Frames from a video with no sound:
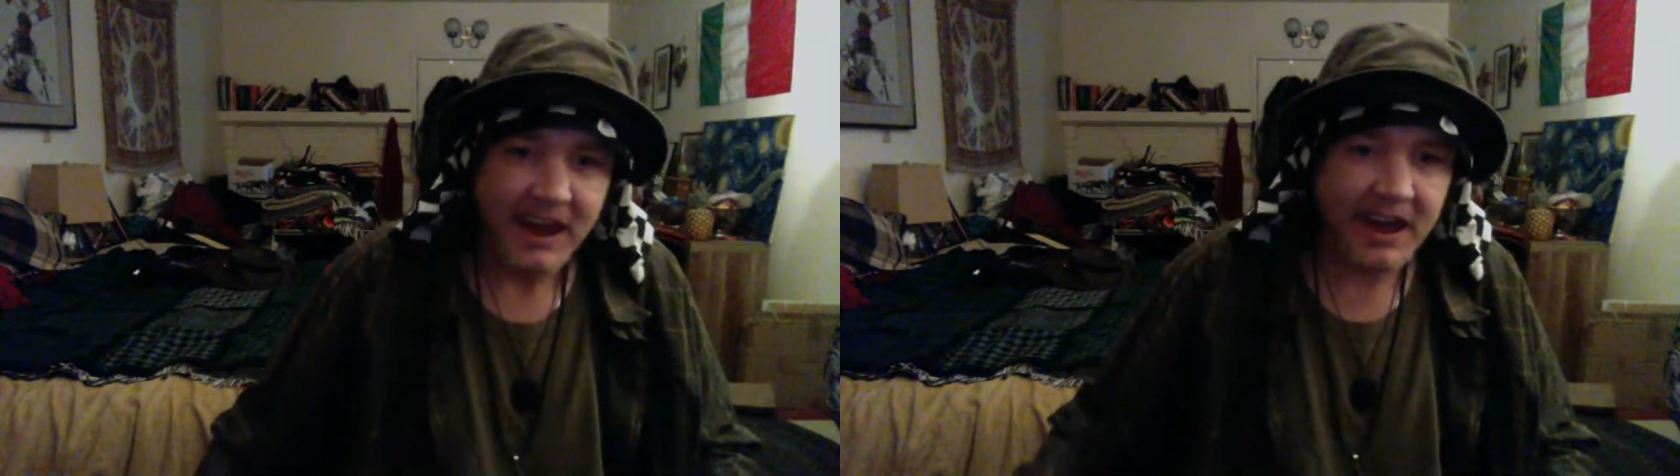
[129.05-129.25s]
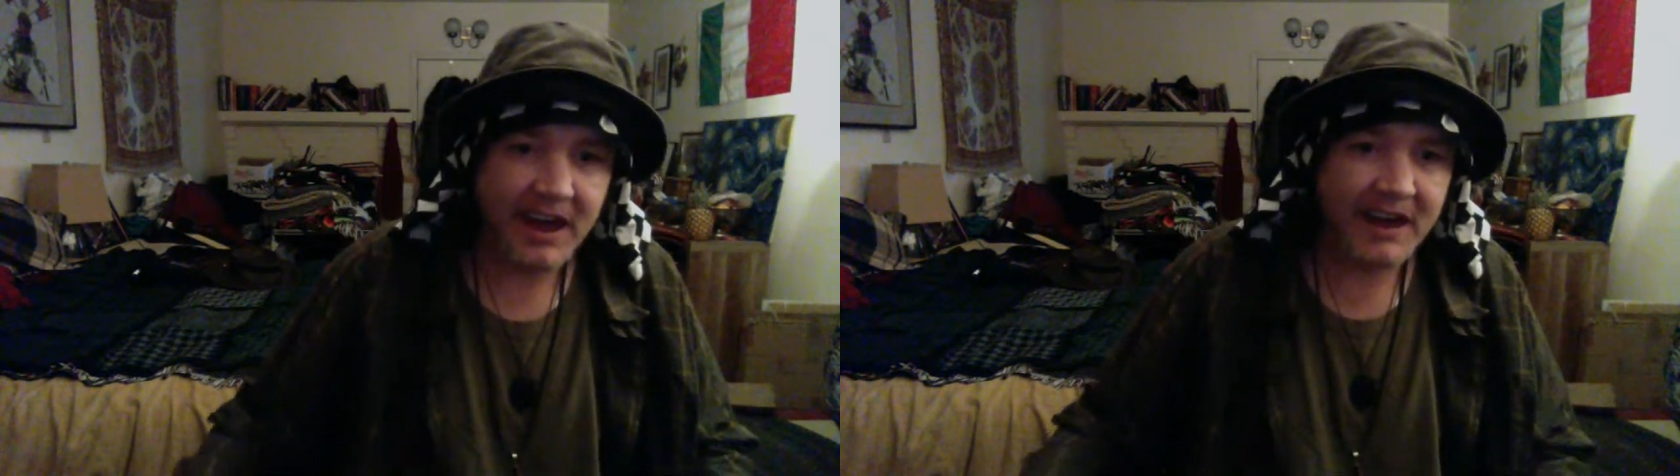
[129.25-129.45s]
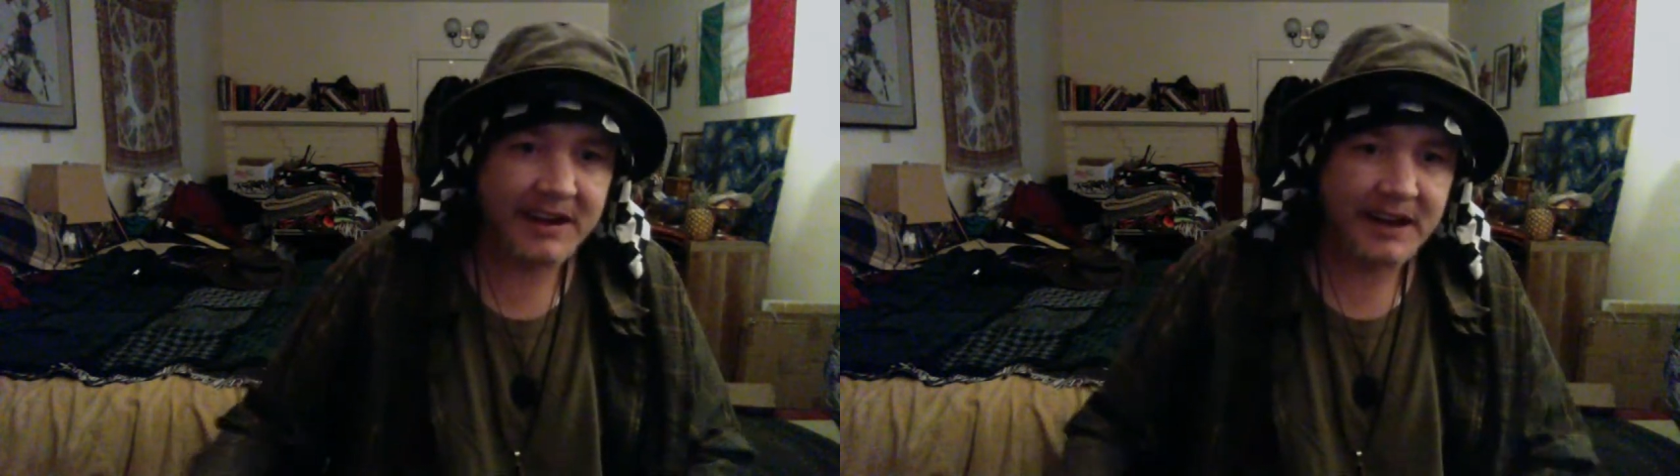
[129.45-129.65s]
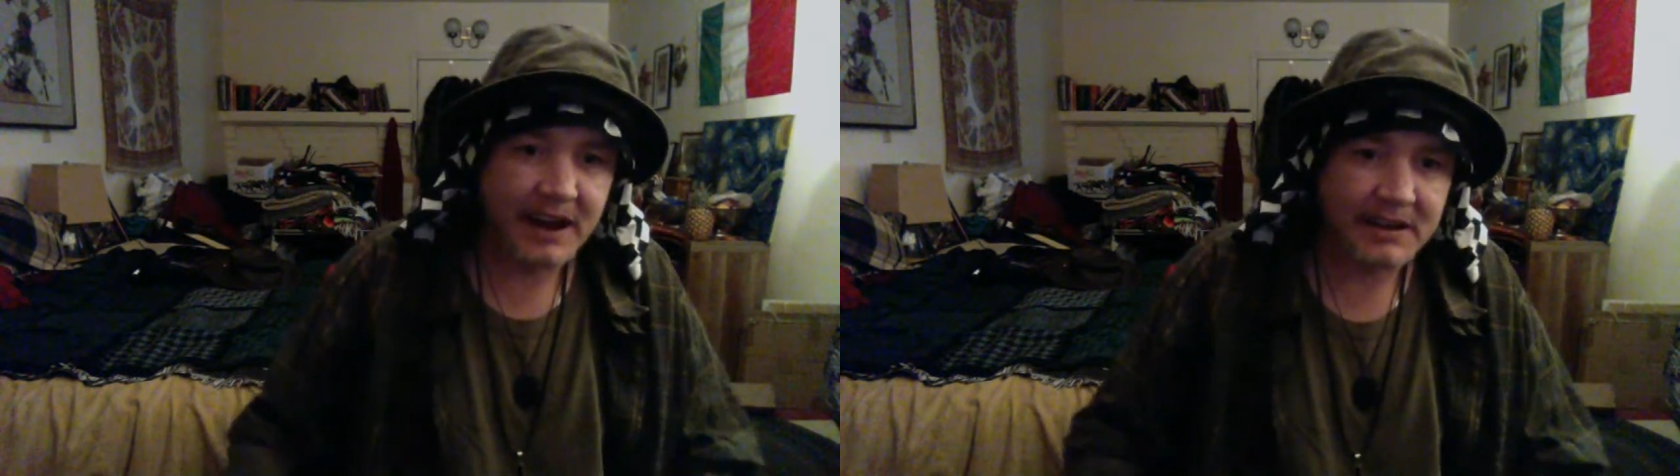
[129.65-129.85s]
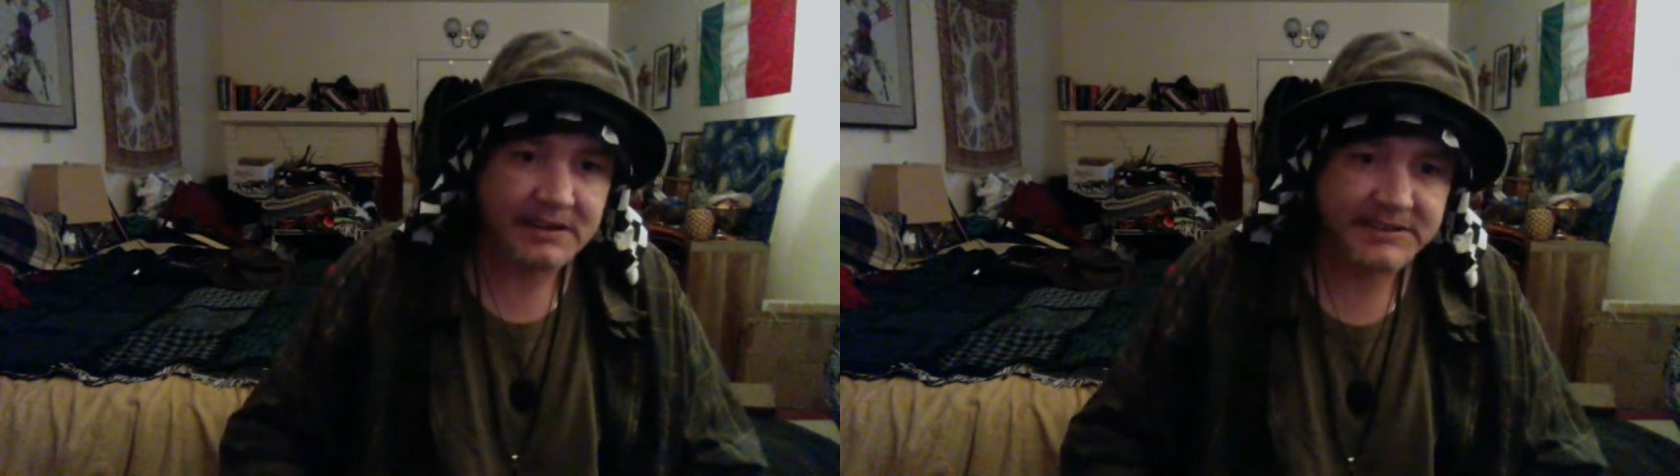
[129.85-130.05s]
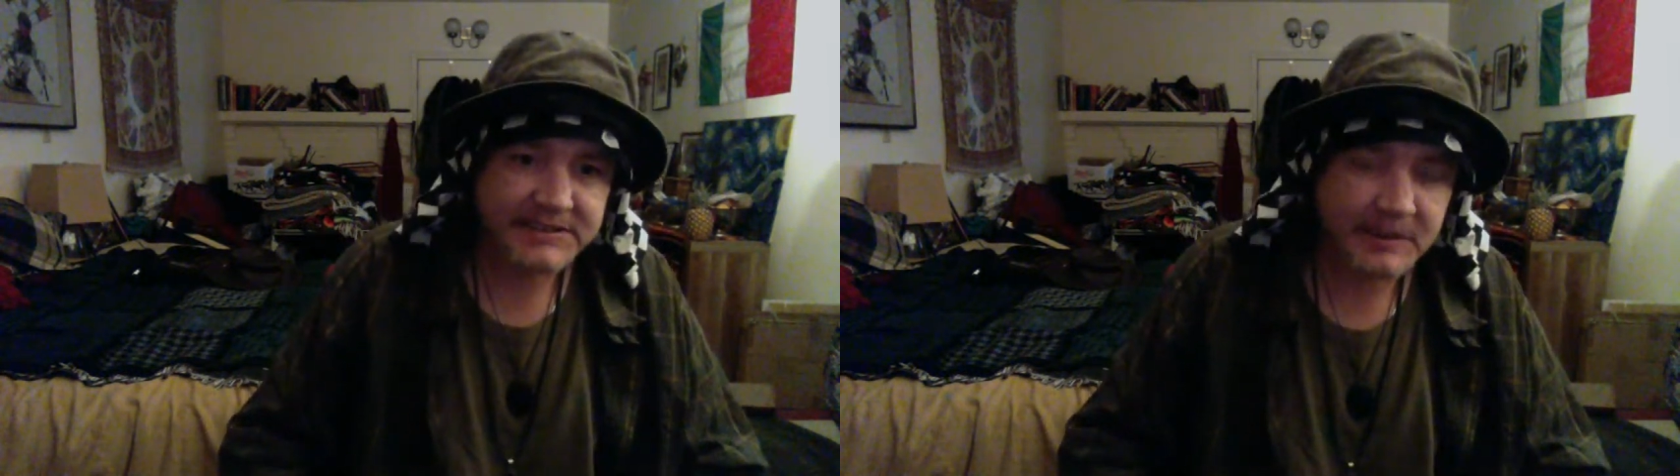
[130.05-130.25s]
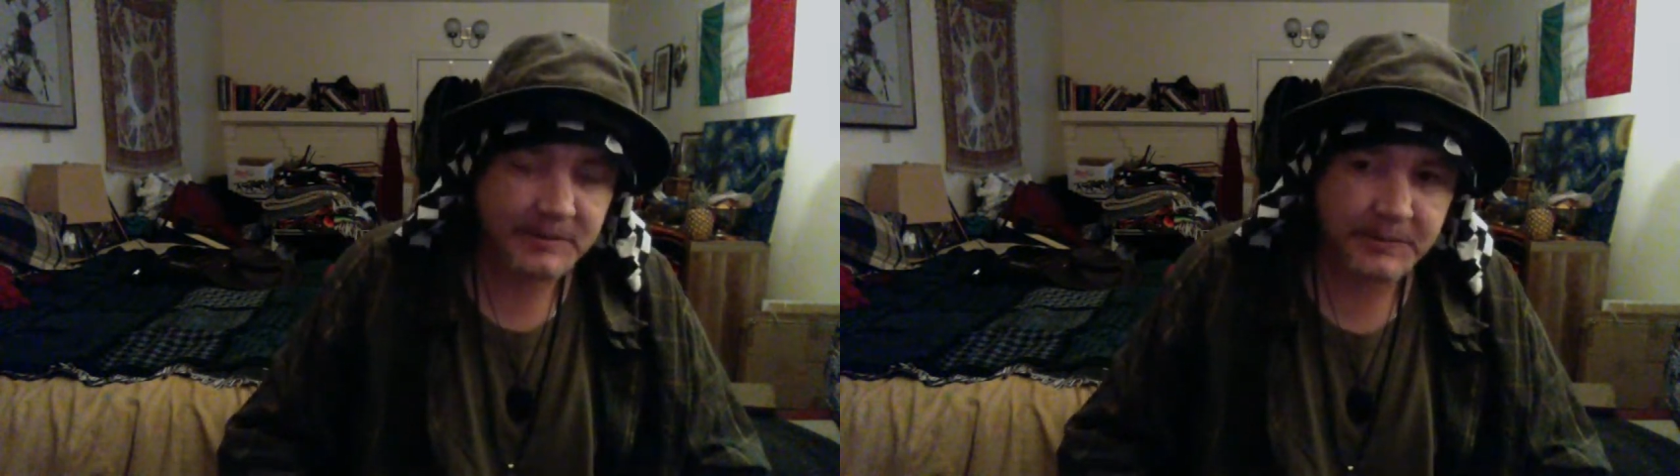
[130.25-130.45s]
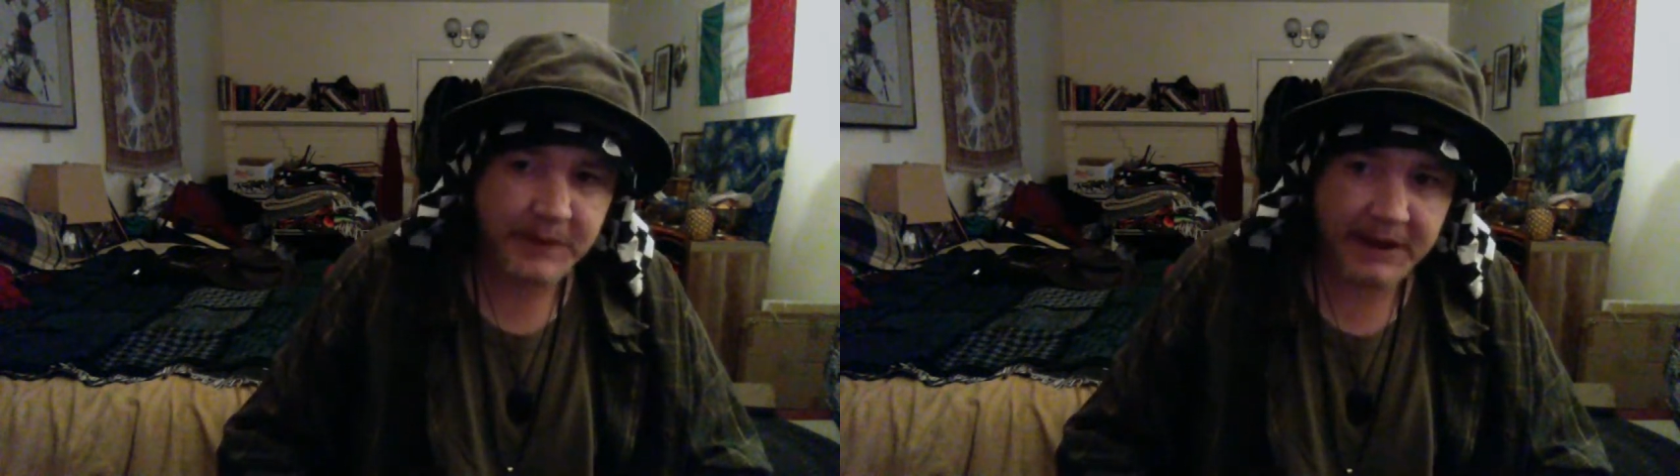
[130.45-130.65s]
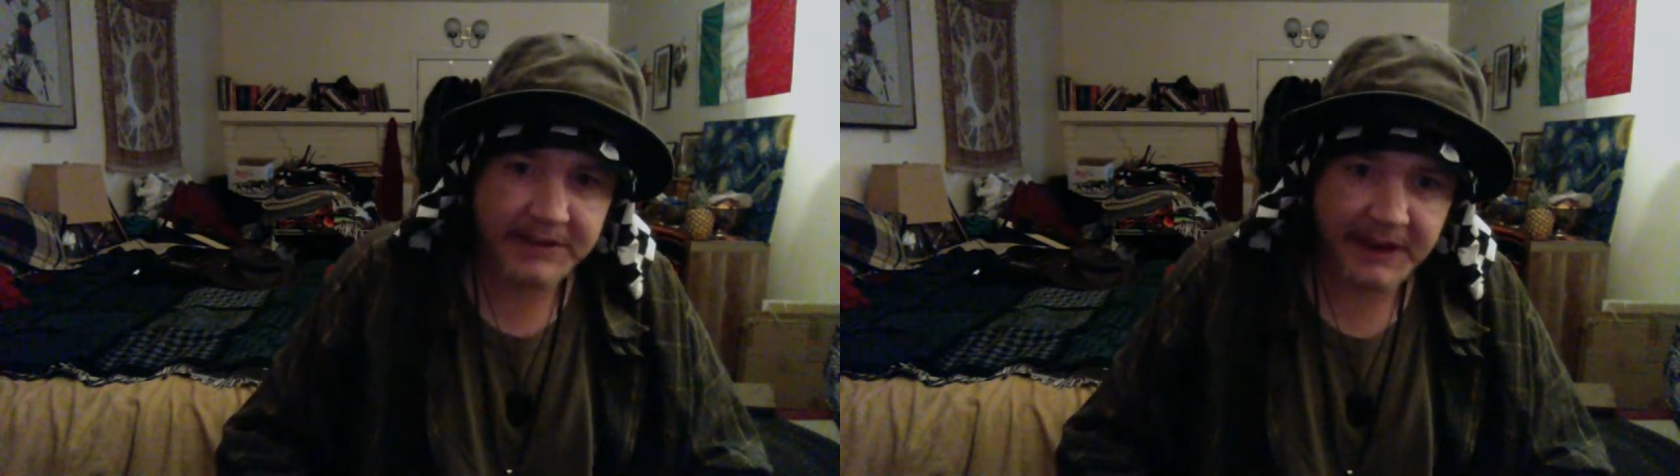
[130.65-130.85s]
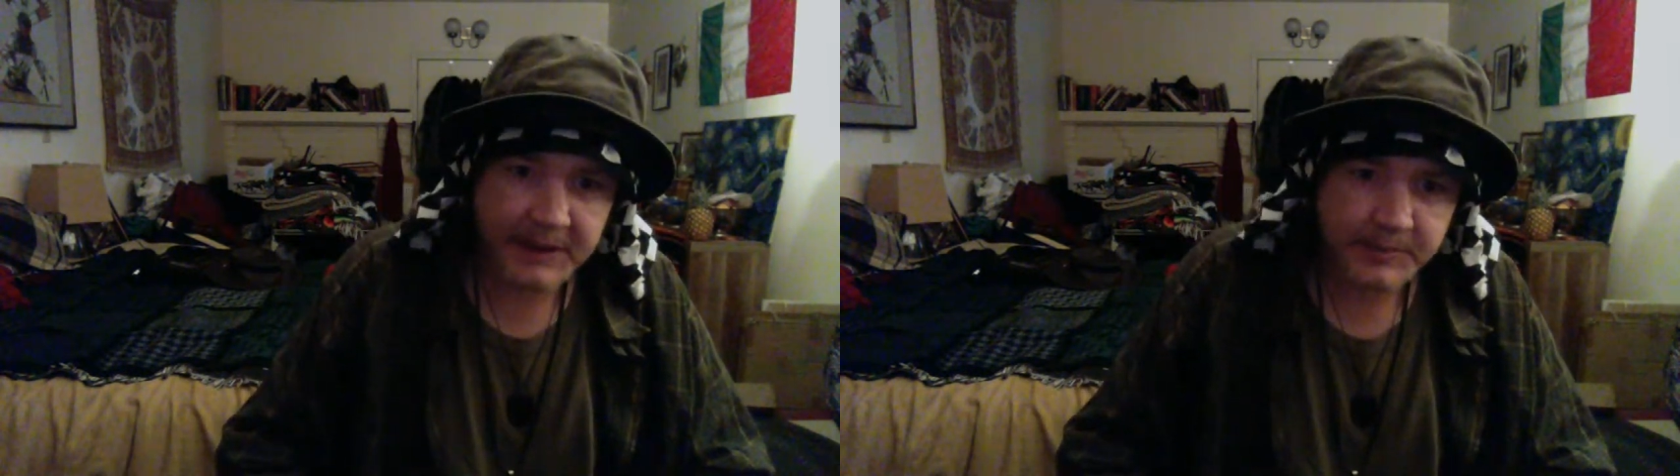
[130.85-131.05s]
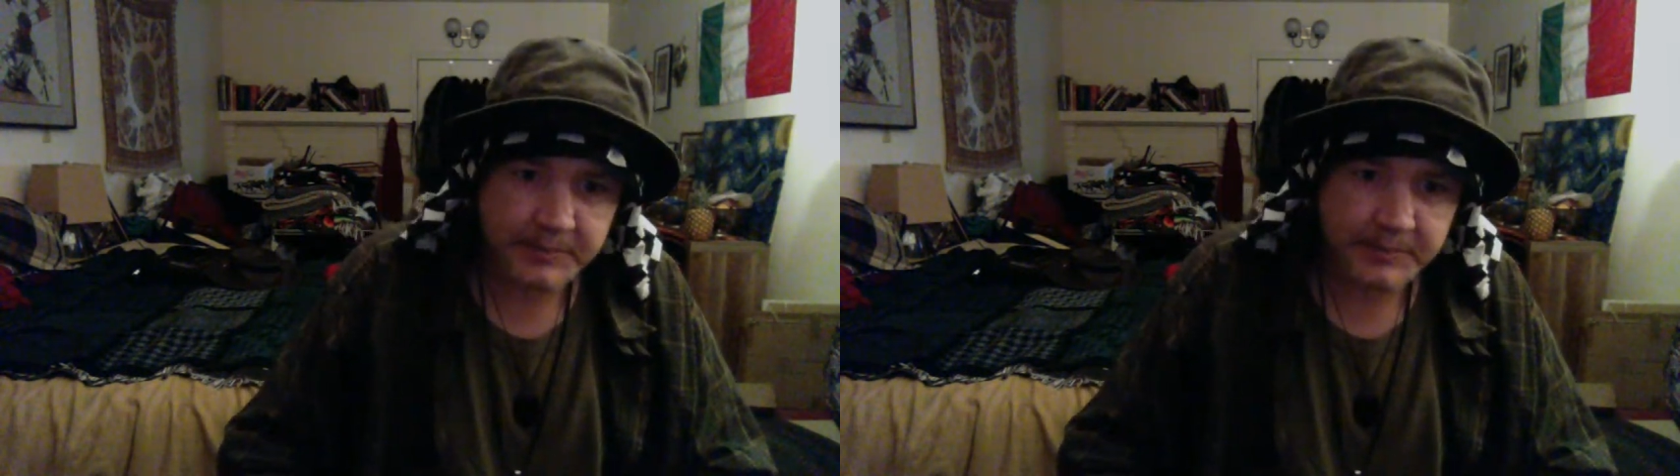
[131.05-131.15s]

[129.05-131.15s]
And I